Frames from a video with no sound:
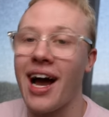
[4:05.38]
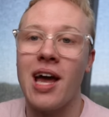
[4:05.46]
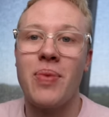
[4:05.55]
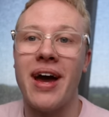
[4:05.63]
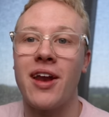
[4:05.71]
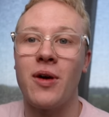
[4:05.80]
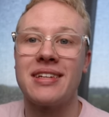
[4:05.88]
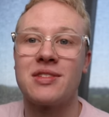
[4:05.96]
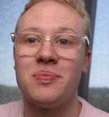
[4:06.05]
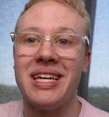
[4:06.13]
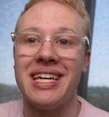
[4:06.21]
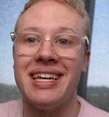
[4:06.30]
iPad OS
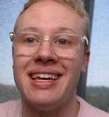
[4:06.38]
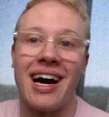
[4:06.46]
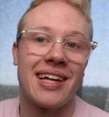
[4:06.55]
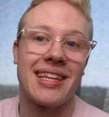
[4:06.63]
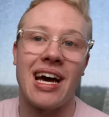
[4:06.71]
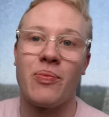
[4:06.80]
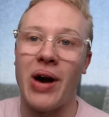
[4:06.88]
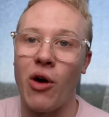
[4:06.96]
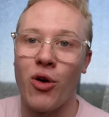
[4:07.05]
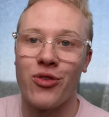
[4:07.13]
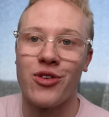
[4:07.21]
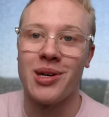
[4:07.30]
being not that
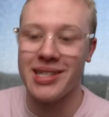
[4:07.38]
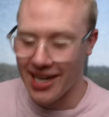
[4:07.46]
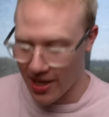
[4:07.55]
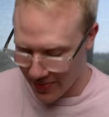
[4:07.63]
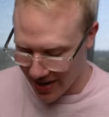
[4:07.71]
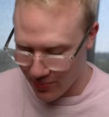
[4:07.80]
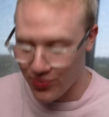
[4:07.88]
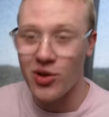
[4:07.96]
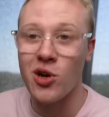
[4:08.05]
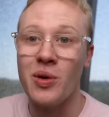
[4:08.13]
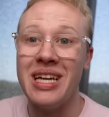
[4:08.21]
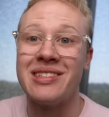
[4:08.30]
powerful on the iPad
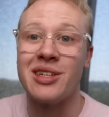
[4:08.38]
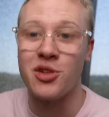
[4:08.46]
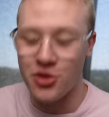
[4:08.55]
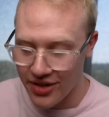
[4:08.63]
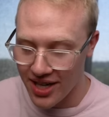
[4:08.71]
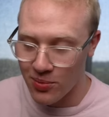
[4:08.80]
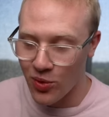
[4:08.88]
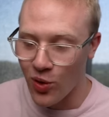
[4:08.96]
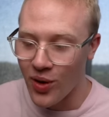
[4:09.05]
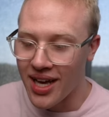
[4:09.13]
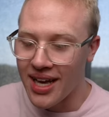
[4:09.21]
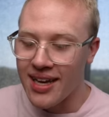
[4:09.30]
Pro is
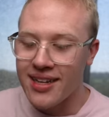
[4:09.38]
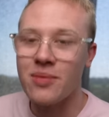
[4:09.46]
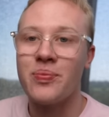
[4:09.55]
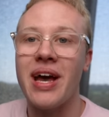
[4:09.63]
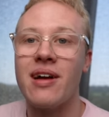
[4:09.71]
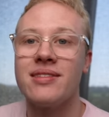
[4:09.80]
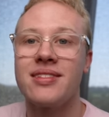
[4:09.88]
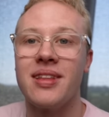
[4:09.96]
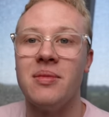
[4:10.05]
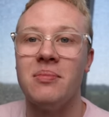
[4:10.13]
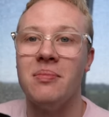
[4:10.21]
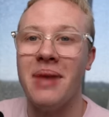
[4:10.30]
incredible compared to
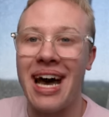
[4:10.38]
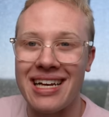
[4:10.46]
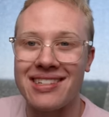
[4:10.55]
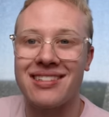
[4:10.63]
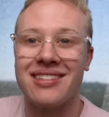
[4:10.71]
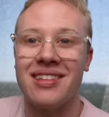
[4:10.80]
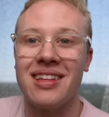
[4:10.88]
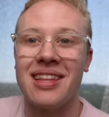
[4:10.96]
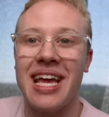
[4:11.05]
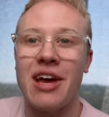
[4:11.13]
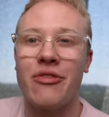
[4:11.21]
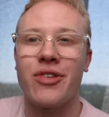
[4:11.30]
the mess that
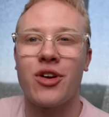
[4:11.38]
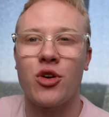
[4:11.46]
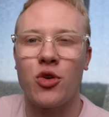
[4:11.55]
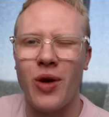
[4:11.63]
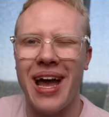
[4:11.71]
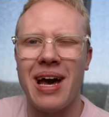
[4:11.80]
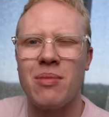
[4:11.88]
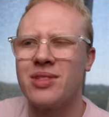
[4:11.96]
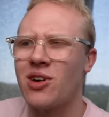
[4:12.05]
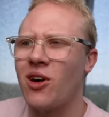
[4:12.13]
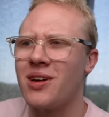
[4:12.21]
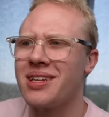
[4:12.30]
they have
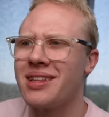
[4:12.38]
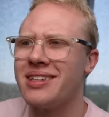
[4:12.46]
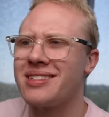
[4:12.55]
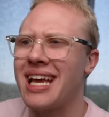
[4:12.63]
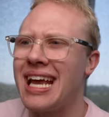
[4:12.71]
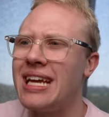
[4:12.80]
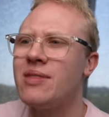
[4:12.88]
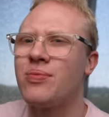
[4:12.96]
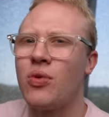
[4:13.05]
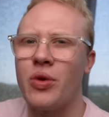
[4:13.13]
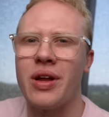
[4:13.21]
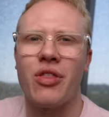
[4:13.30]
crammed onto this
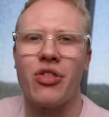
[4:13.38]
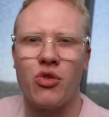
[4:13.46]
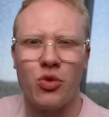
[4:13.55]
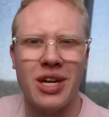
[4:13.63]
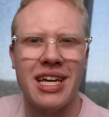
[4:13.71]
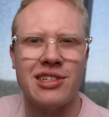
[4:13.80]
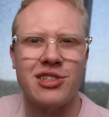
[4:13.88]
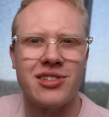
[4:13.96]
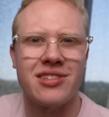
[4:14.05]
8.3 inch